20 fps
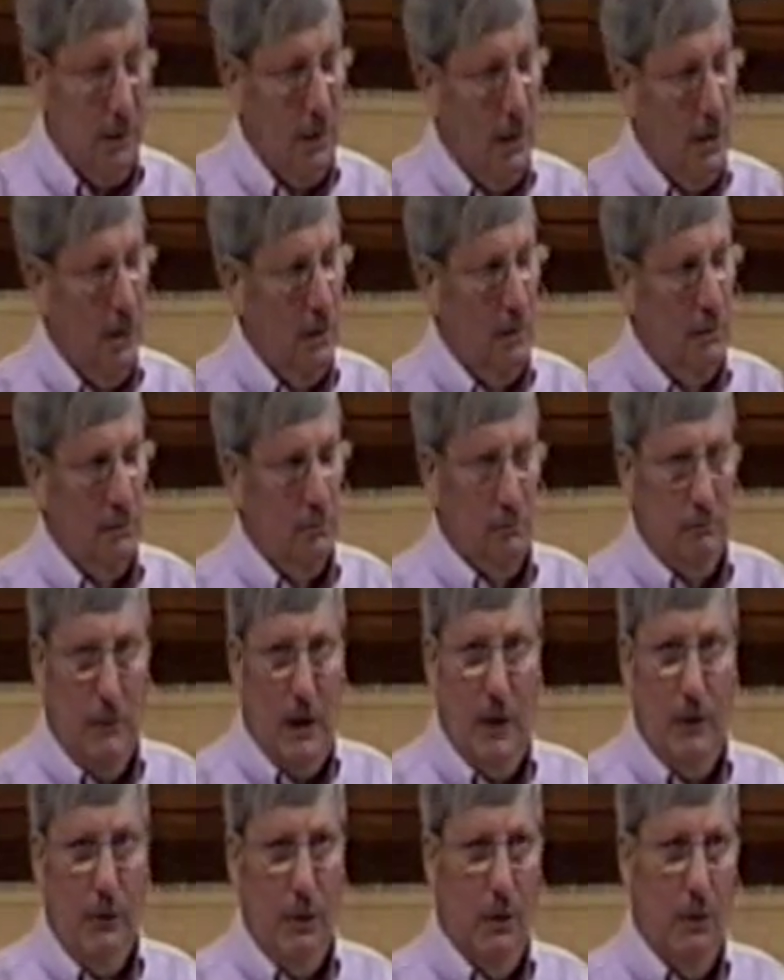oh, I
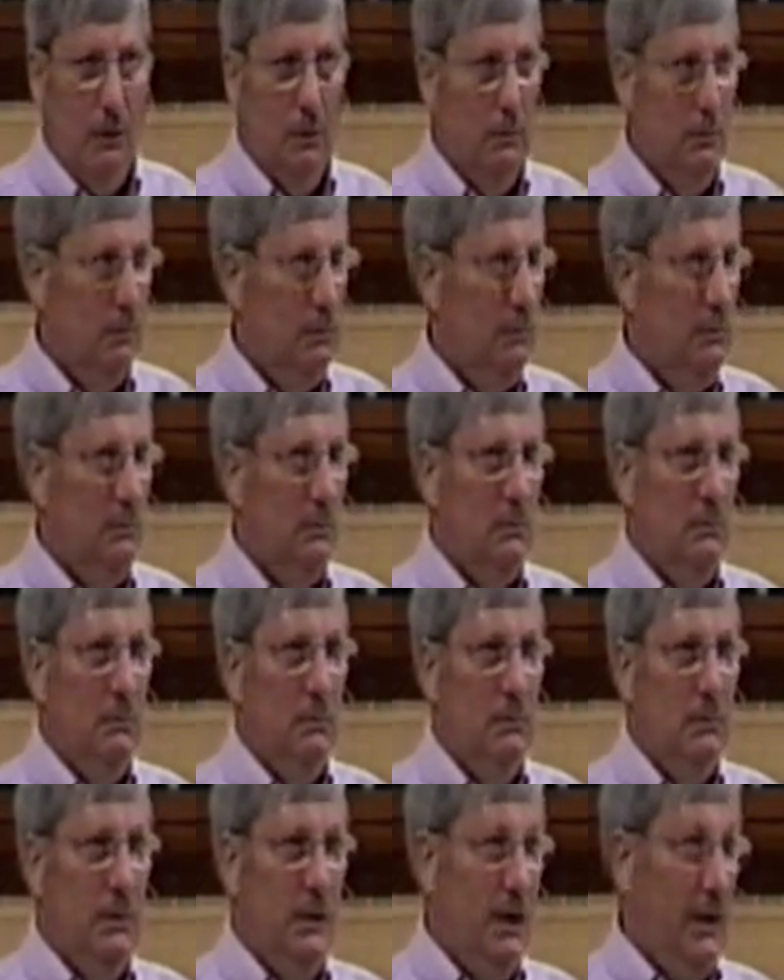don't know,
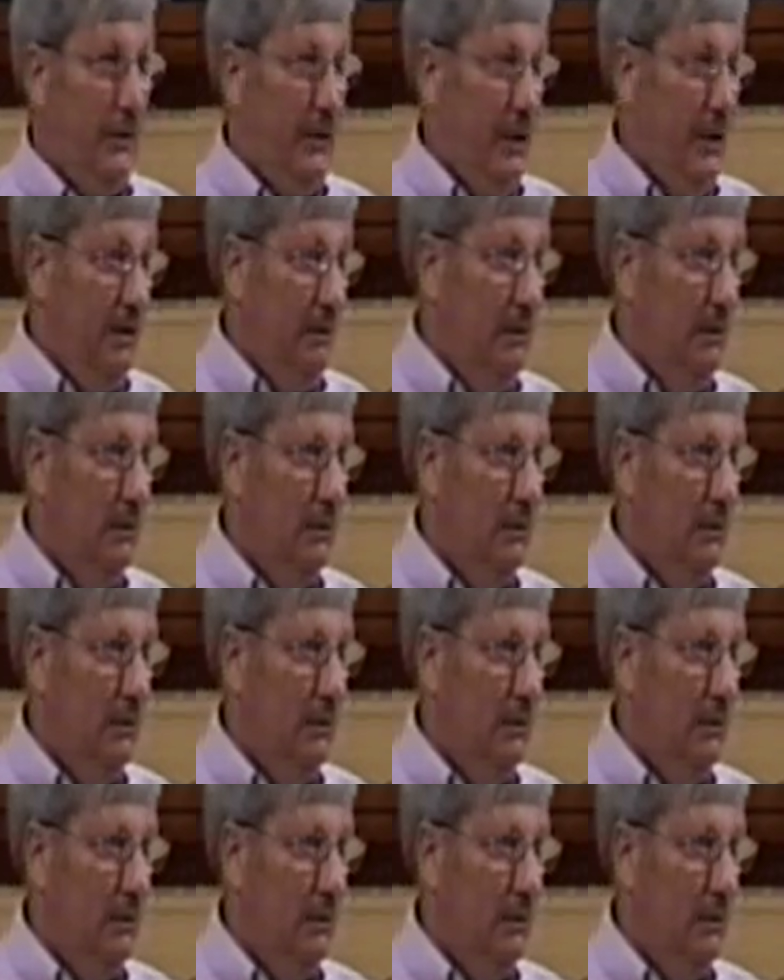nothing,